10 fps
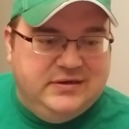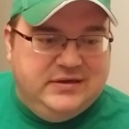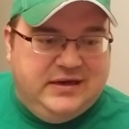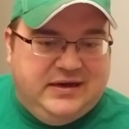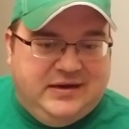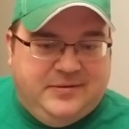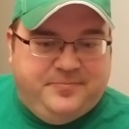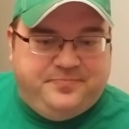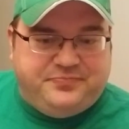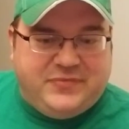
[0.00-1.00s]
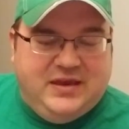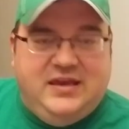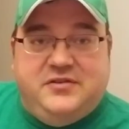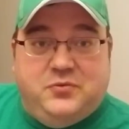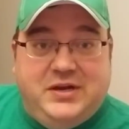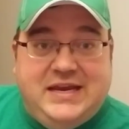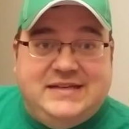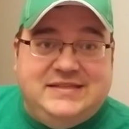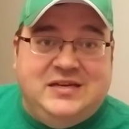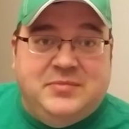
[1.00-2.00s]
In
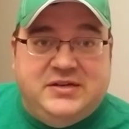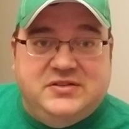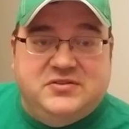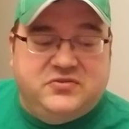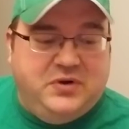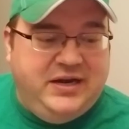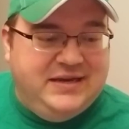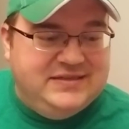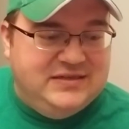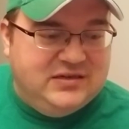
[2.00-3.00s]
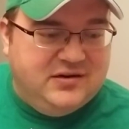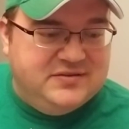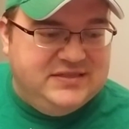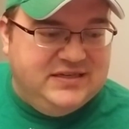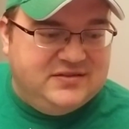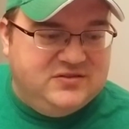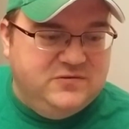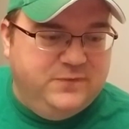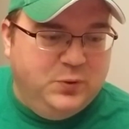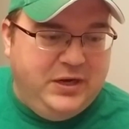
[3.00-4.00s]
2018, mind you, these are 2019 cards. He hit
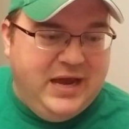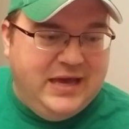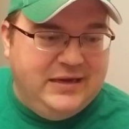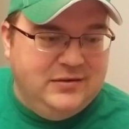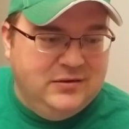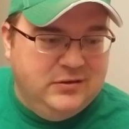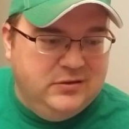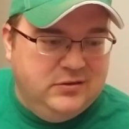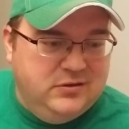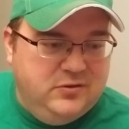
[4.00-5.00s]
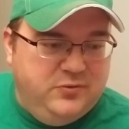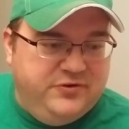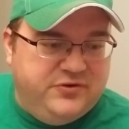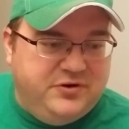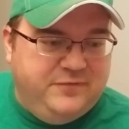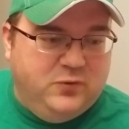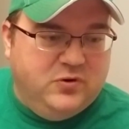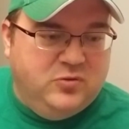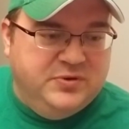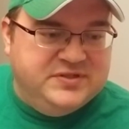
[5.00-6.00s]
249 with 34
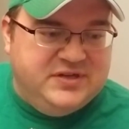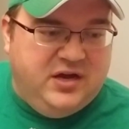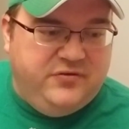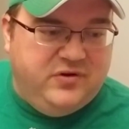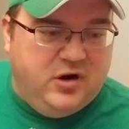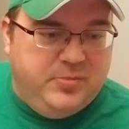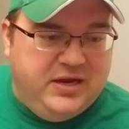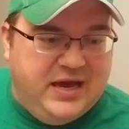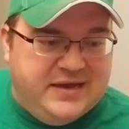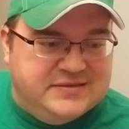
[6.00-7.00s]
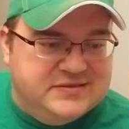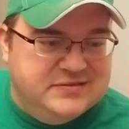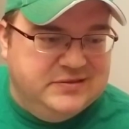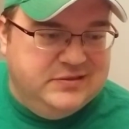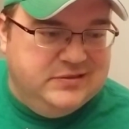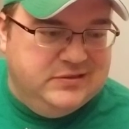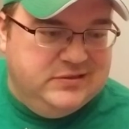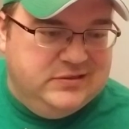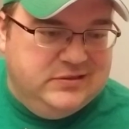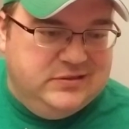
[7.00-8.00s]
homers and 100 RBIs.
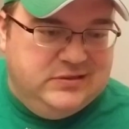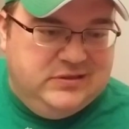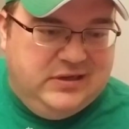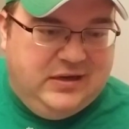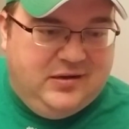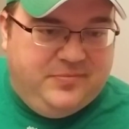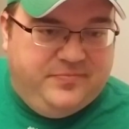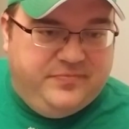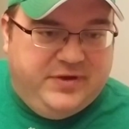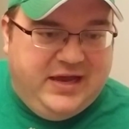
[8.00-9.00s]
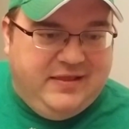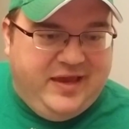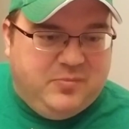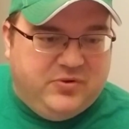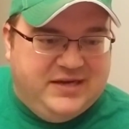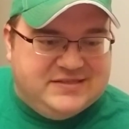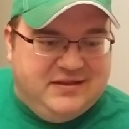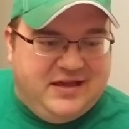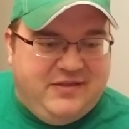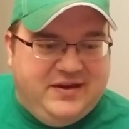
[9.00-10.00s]
I like Bryce a
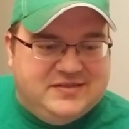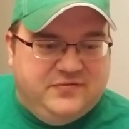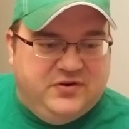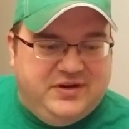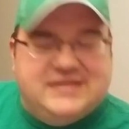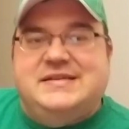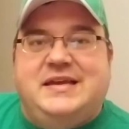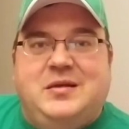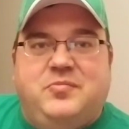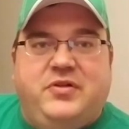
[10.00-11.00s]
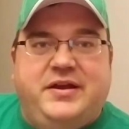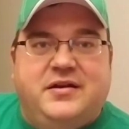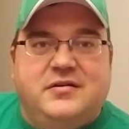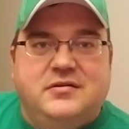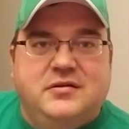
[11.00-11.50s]
lot. I think he's a very exciting player.